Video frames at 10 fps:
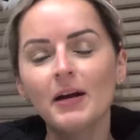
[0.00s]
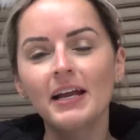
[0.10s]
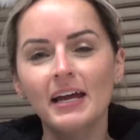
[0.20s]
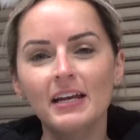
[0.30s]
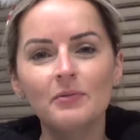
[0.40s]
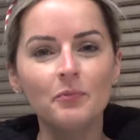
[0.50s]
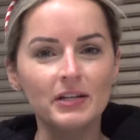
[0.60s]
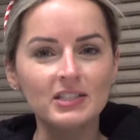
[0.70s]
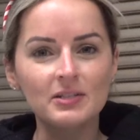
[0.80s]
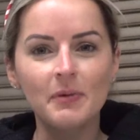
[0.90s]
went ahead and
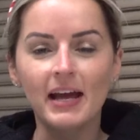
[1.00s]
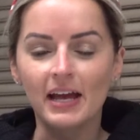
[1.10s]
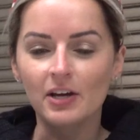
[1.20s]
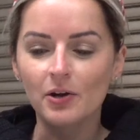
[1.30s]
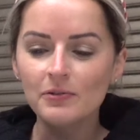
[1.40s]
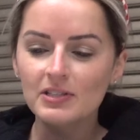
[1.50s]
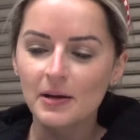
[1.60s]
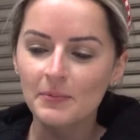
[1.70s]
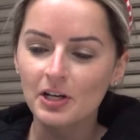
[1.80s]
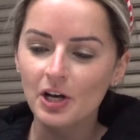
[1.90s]
whisked my egg yolks,
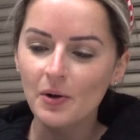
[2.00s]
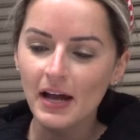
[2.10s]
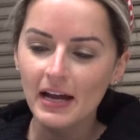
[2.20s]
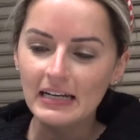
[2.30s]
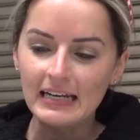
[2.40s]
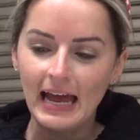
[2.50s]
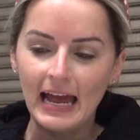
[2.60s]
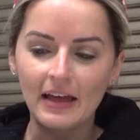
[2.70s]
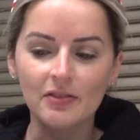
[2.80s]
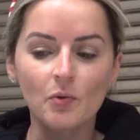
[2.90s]
I'm going to go ahead and
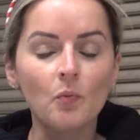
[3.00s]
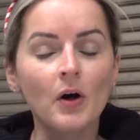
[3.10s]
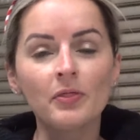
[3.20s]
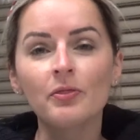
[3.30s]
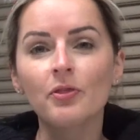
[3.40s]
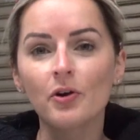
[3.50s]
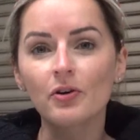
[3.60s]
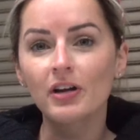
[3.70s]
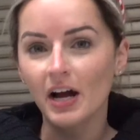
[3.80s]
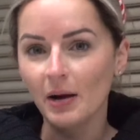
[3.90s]
add the
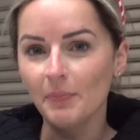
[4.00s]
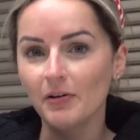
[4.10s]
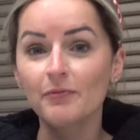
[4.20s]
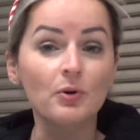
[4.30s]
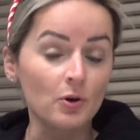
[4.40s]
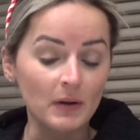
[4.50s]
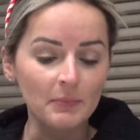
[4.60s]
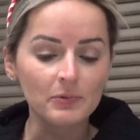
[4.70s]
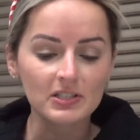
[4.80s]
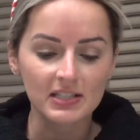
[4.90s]
1/3 cup of pure
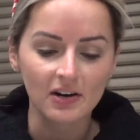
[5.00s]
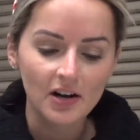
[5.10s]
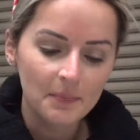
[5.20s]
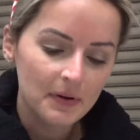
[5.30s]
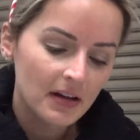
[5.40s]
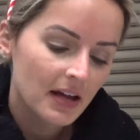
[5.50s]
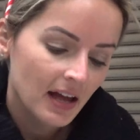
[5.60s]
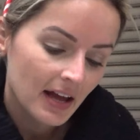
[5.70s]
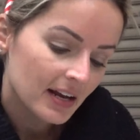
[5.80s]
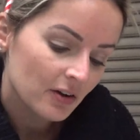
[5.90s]
maple syrup.
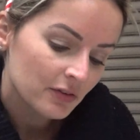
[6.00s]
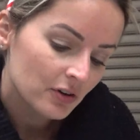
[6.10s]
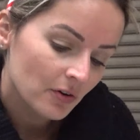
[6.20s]
Now if you